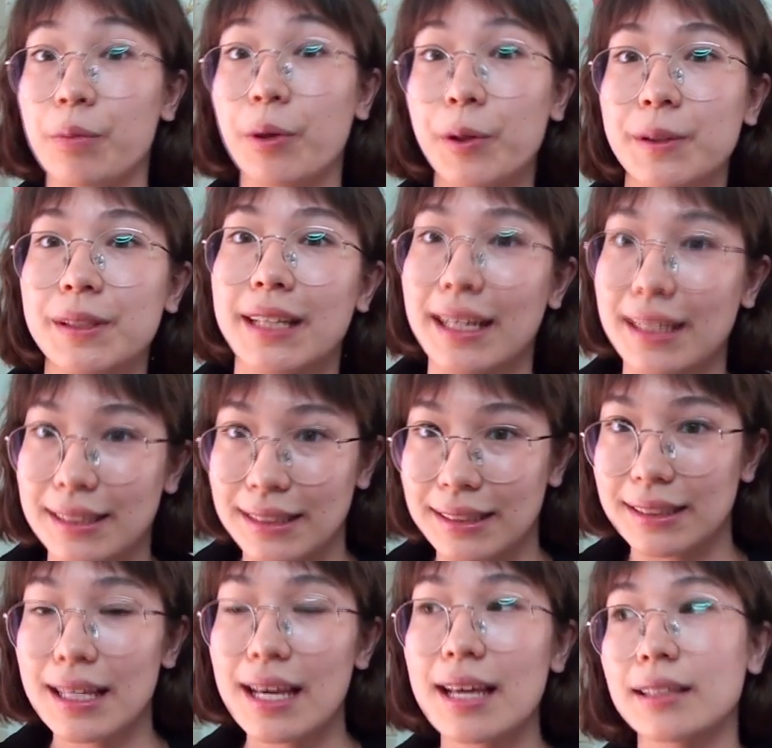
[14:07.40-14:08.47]
both sexes,
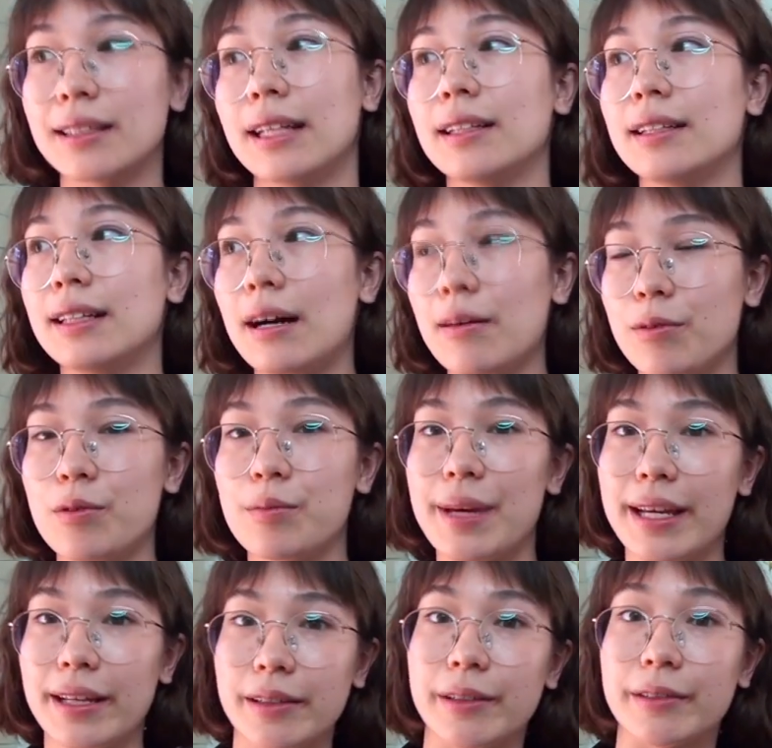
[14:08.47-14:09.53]
then that will
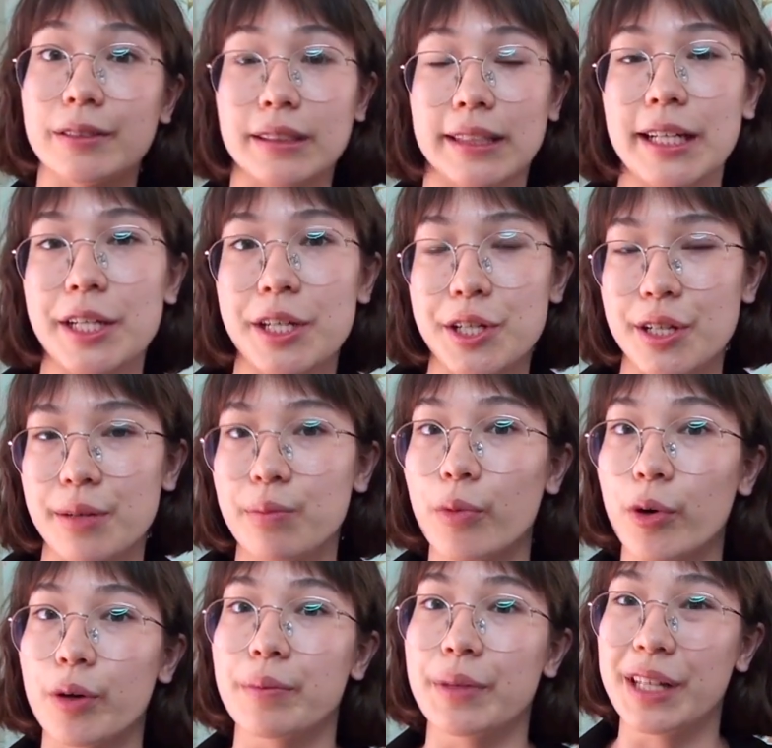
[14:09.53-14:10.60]
make the relationship
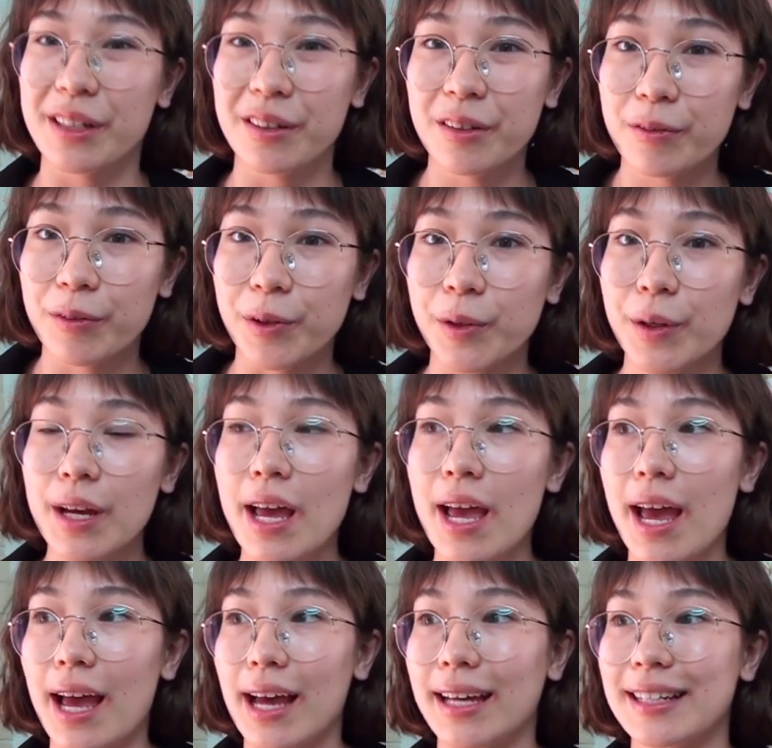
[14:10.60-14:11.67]
more meaningful
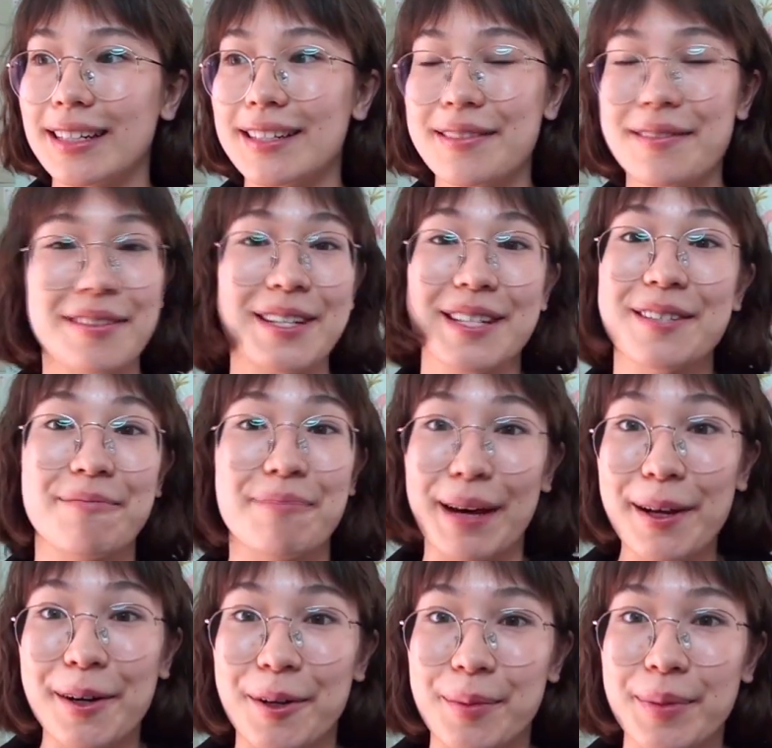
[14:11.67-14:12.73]
and just
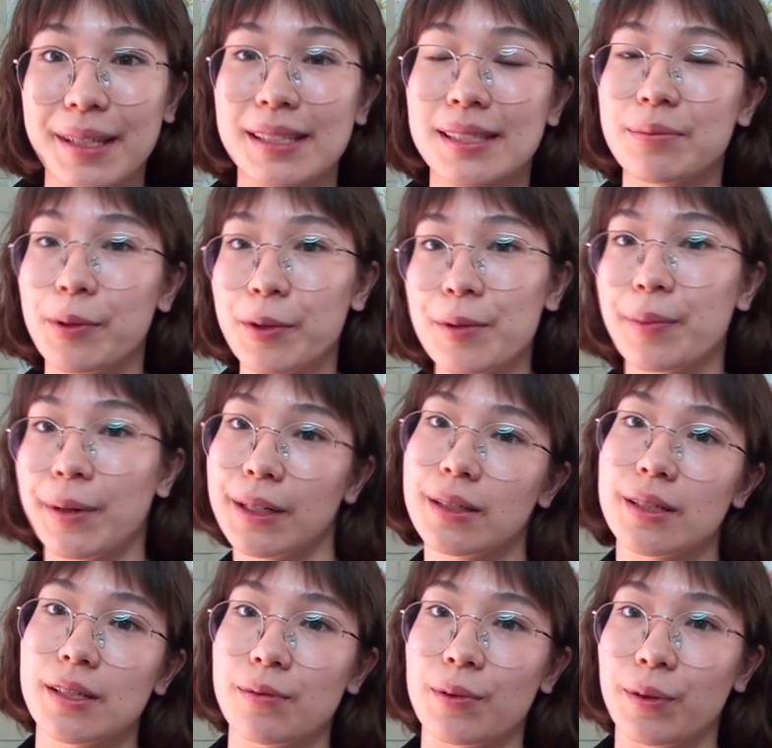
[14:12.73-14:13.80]
better because both
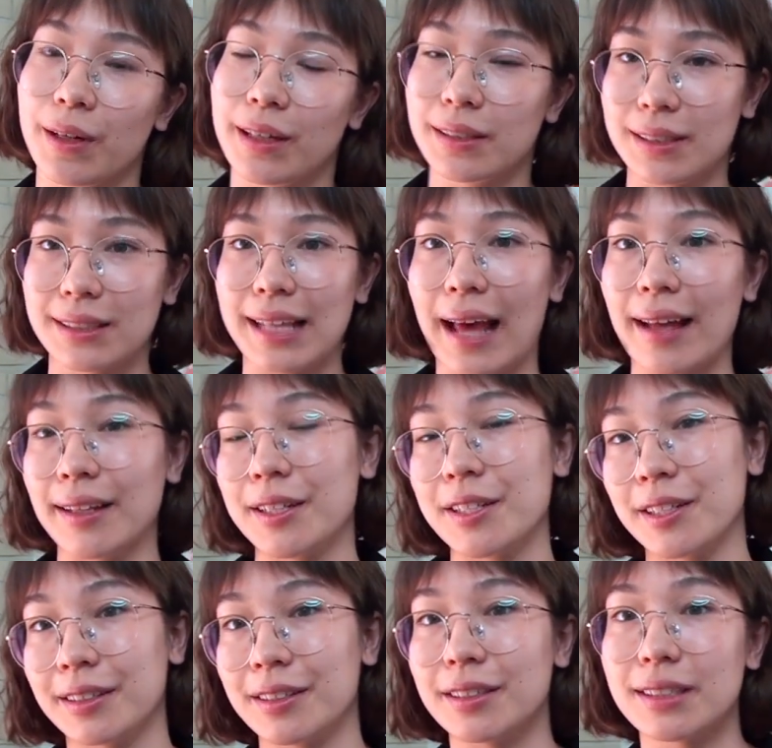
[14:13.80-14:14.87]
partners will understand each
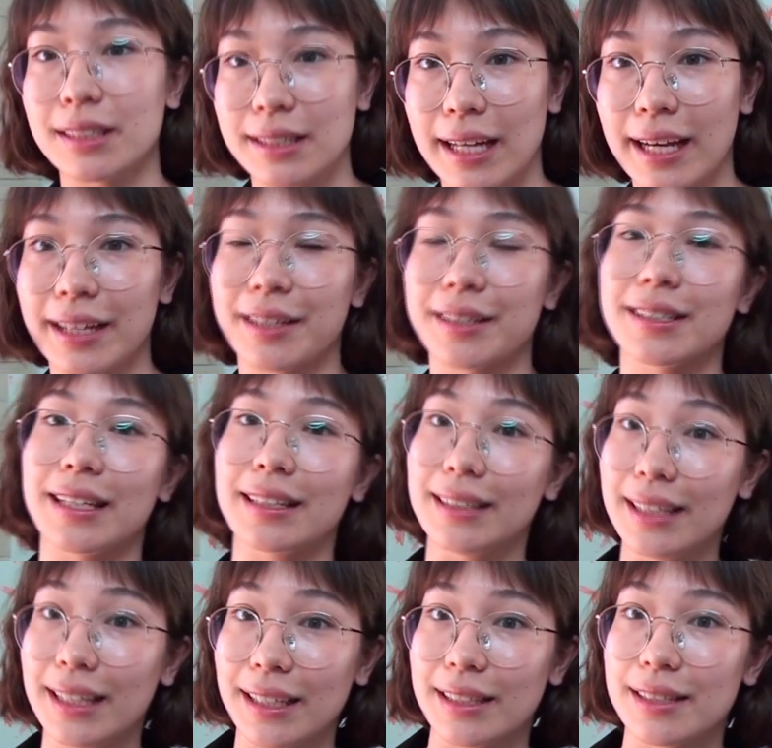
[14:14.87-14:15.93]
other's desires and
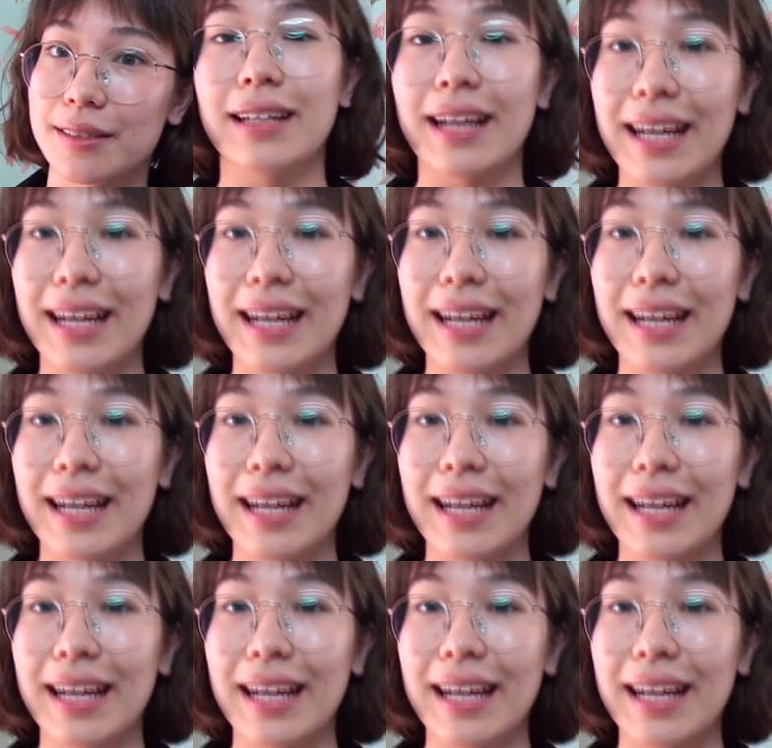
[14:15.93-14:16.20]
needs.